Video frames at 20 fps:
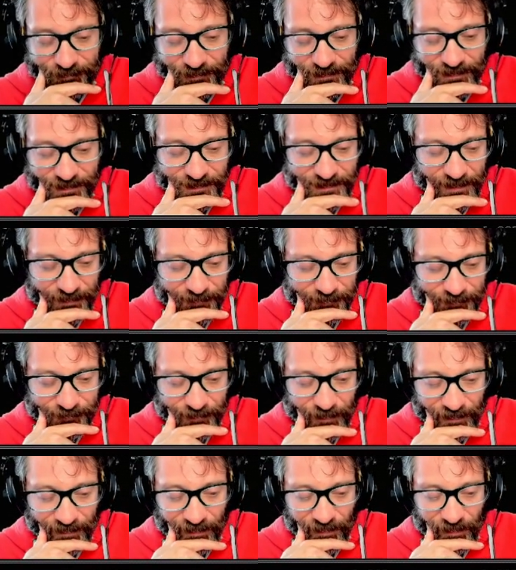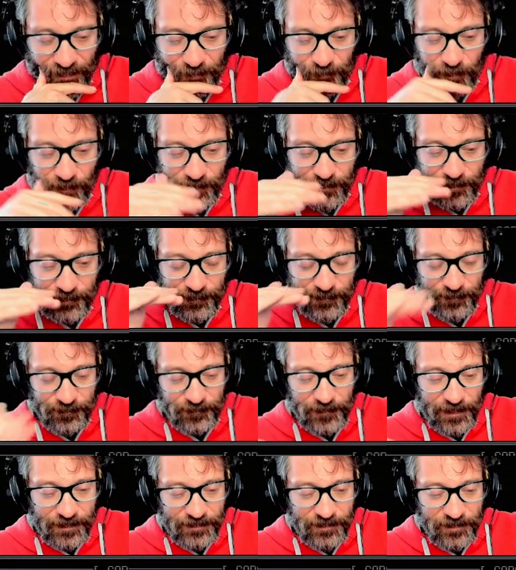It's tough. I kind of want the
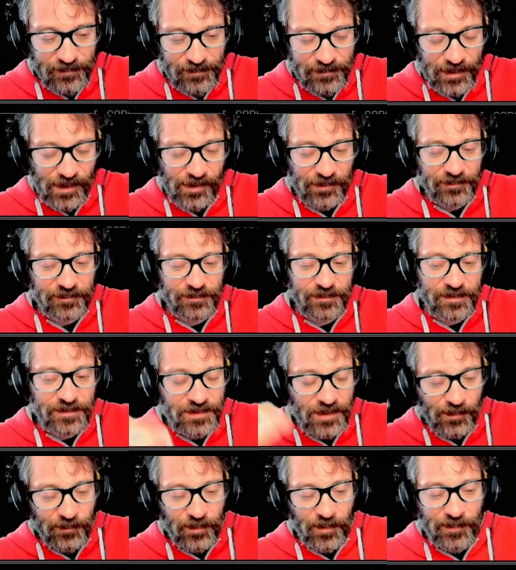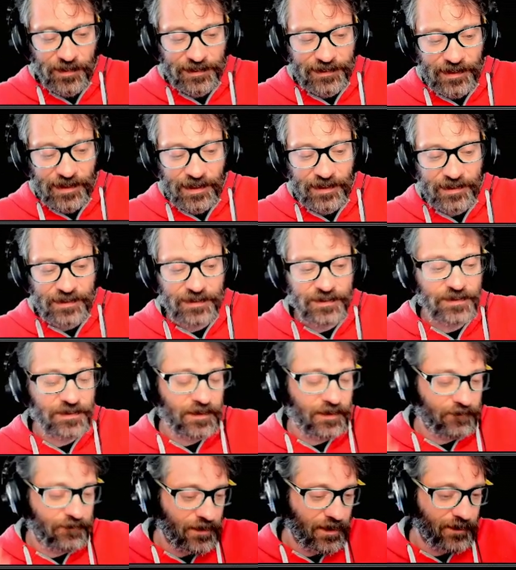exoskeleton to dump on my Guardian to
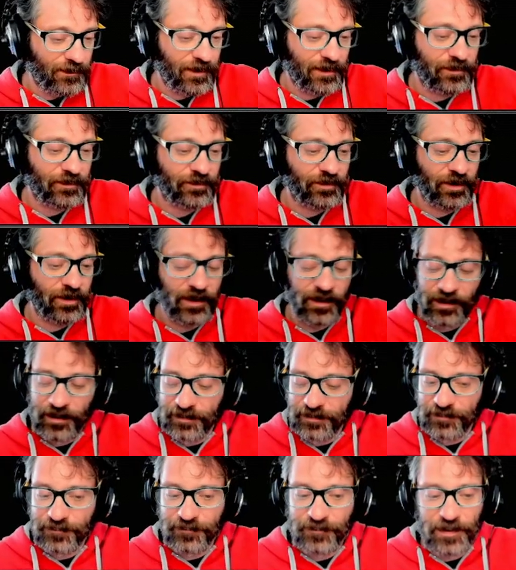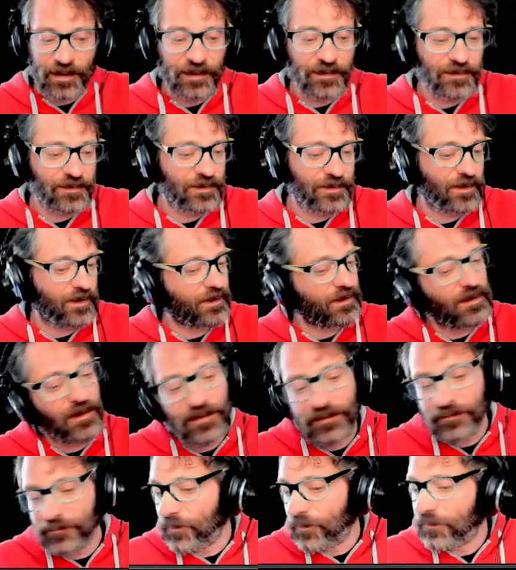give them extra defense. I
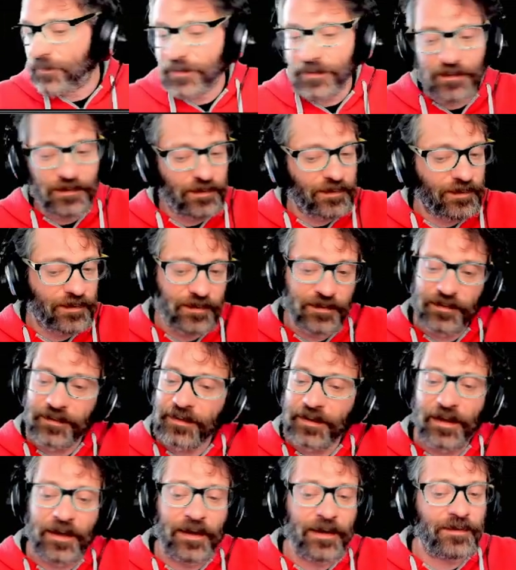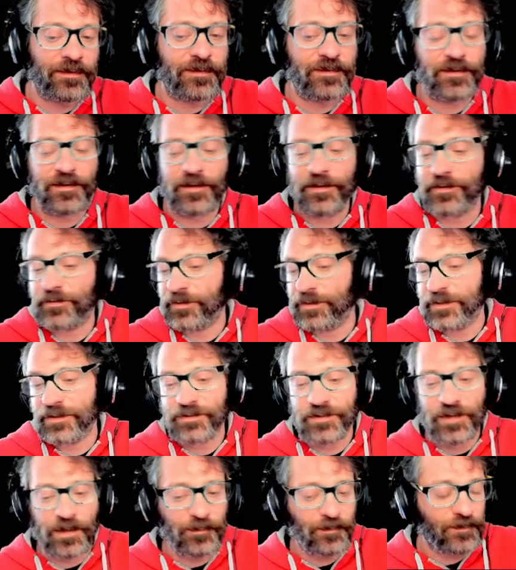kind of want the laser surgery to
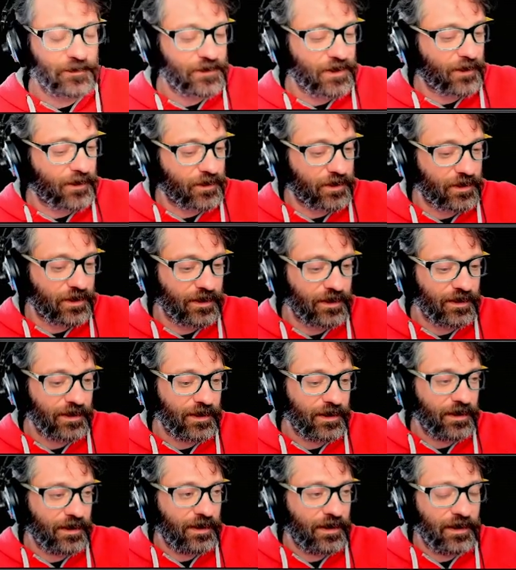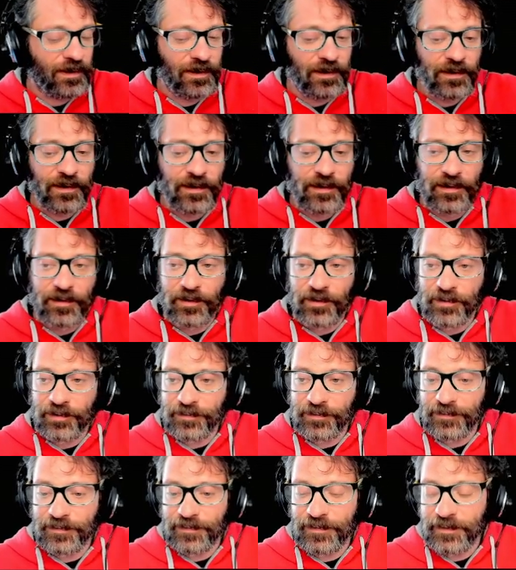dump on
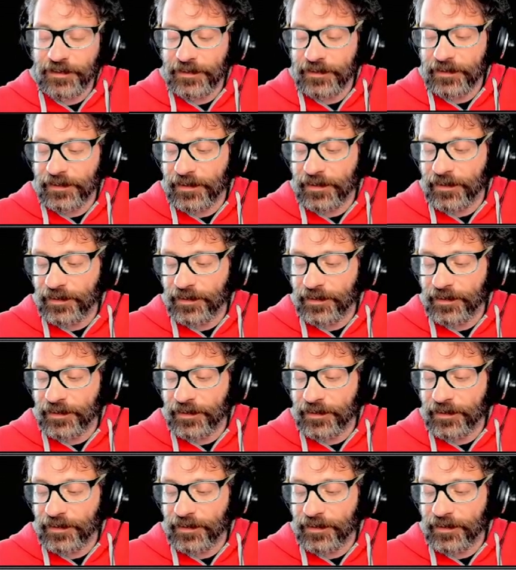the